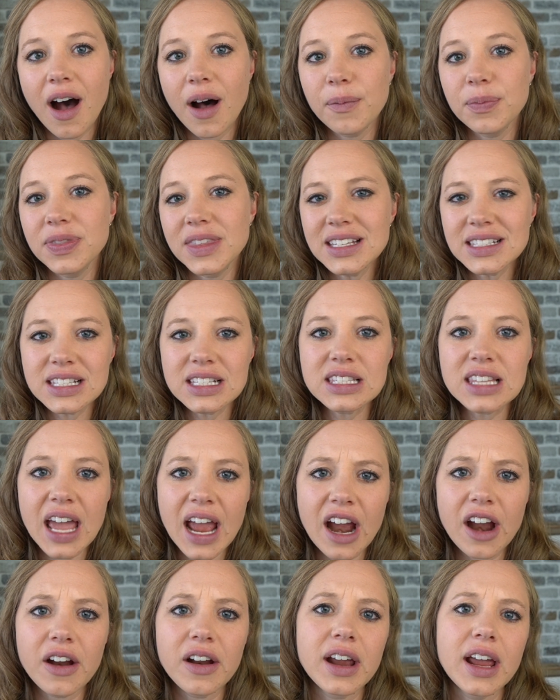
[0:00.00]
this is
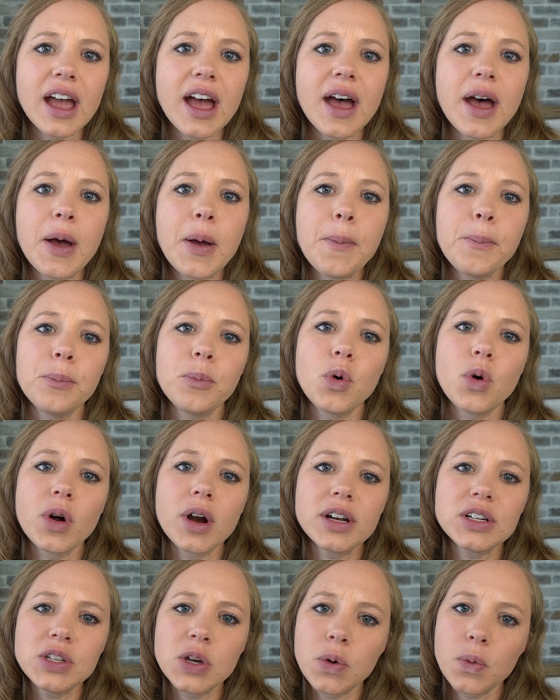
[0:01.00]
the area
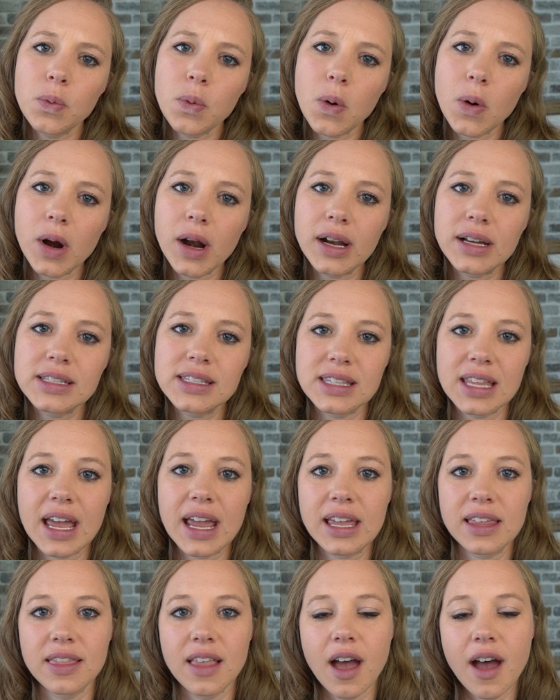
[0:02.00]
more towards
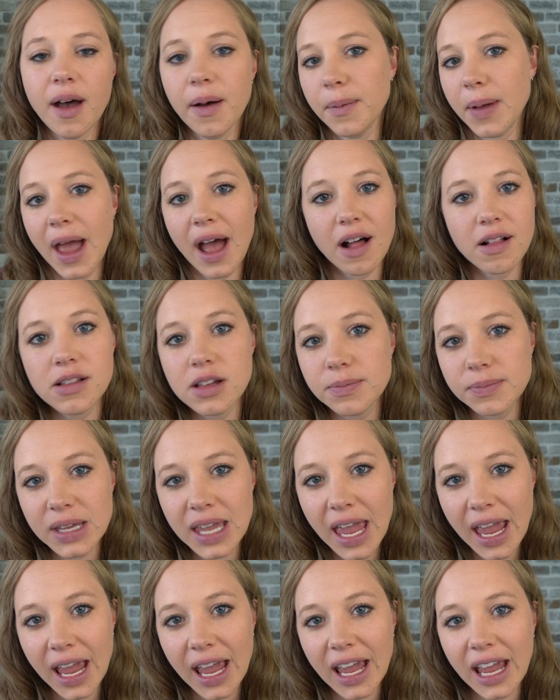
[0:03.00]
like Alum
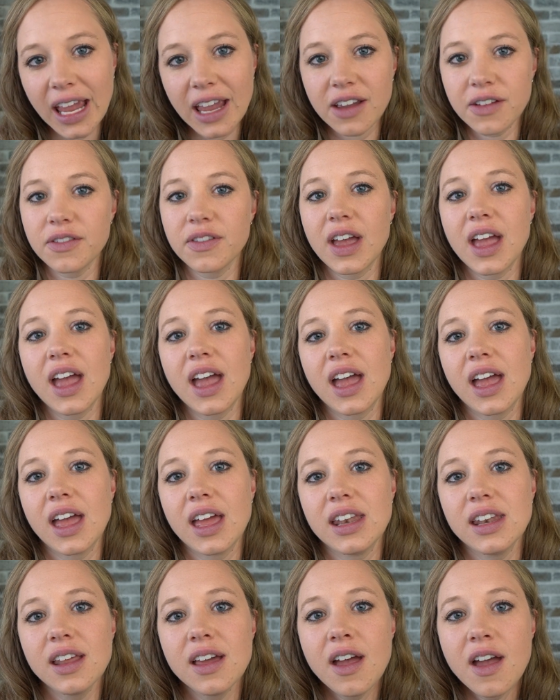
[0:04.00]
Cave
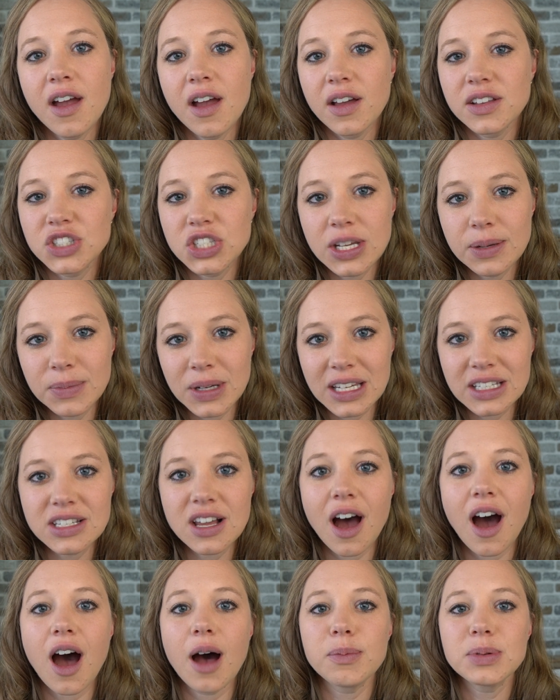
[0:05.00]
and Chimney
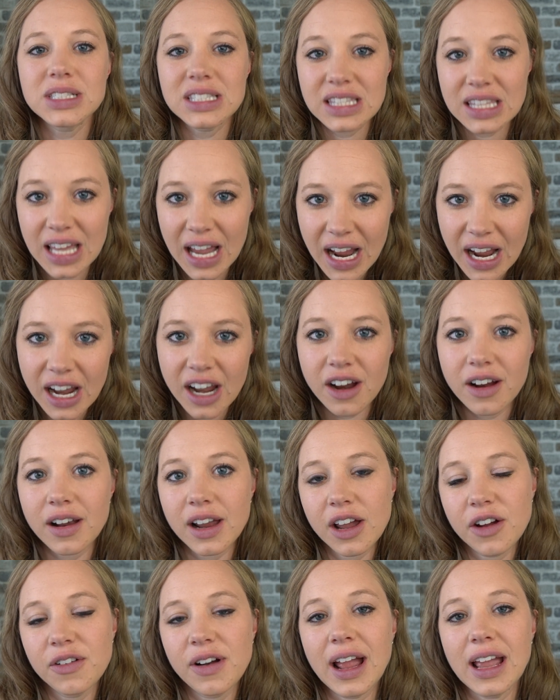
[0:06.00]
Tops. That
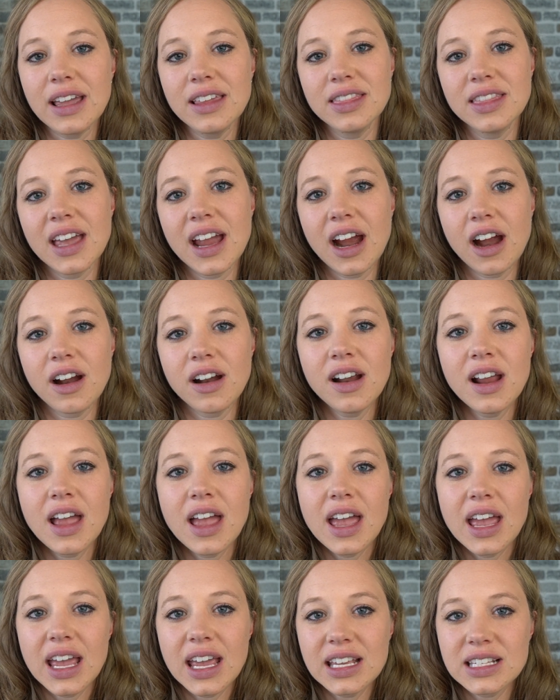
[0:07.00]
area right in there
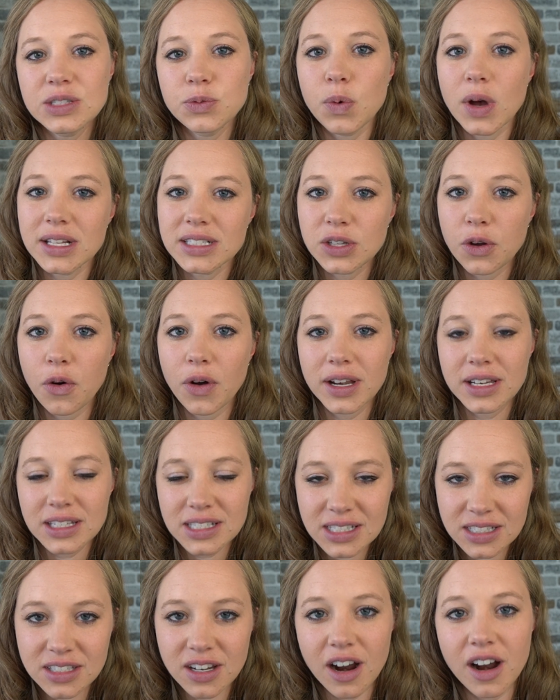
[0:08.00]
is what's going to
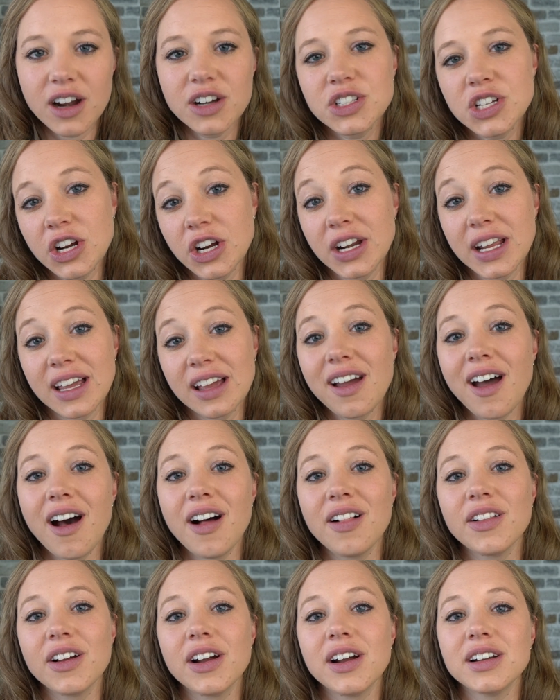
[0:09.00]
start turning
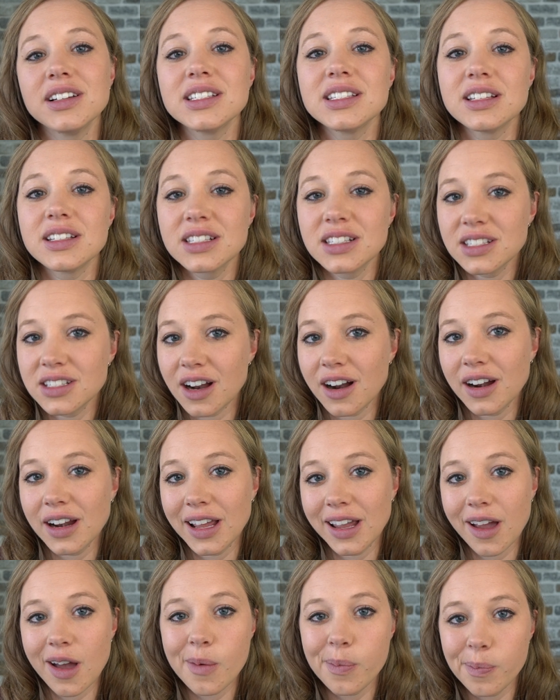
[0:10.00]
colors
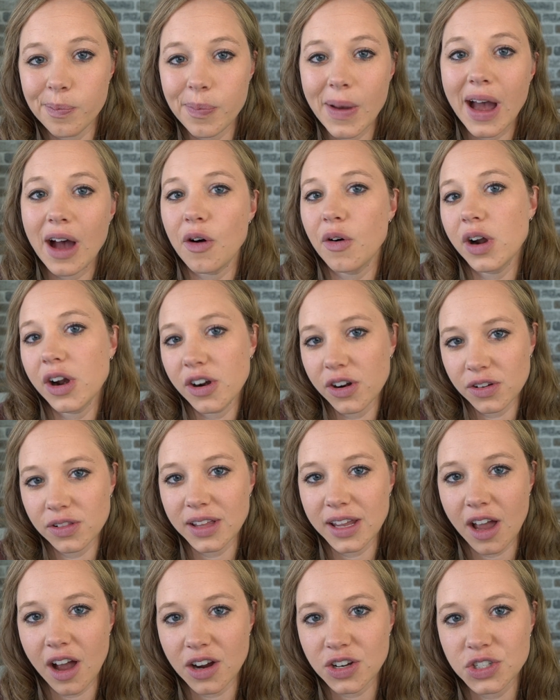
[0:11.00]
starting about
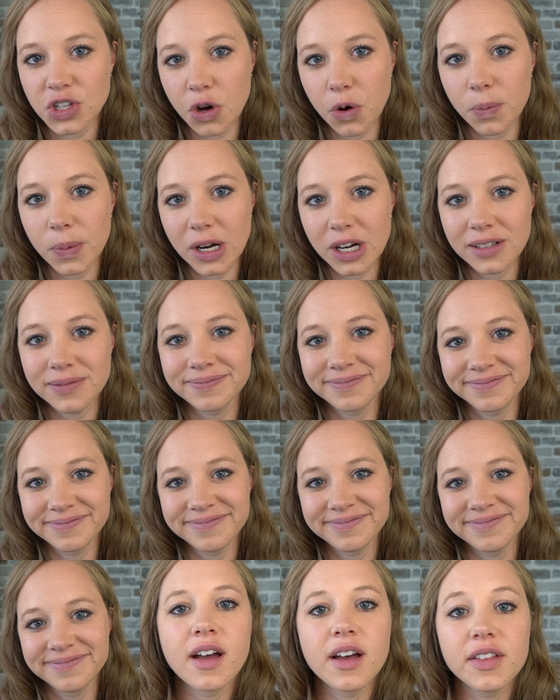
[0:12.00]
early October.
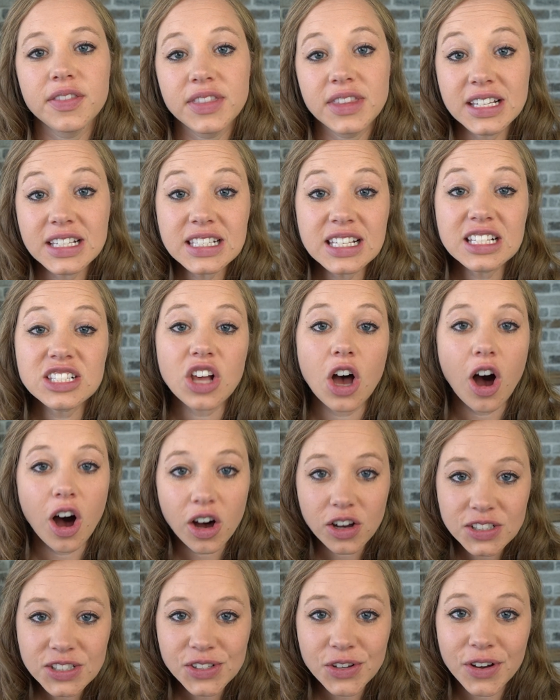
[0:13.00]
This is
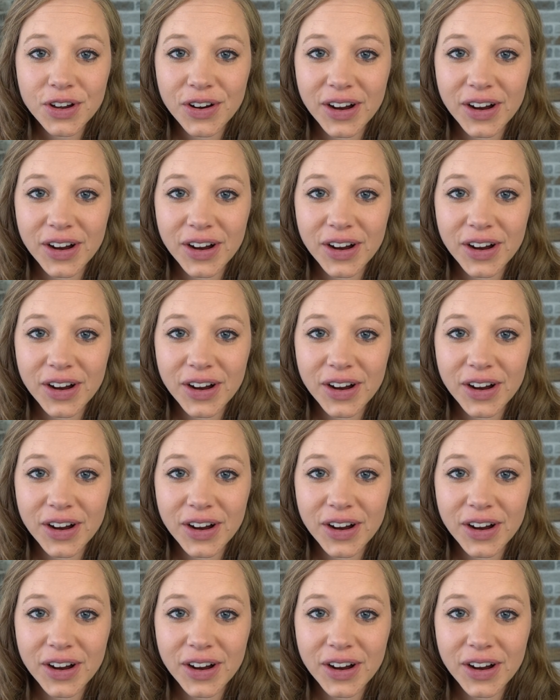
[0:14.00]
also a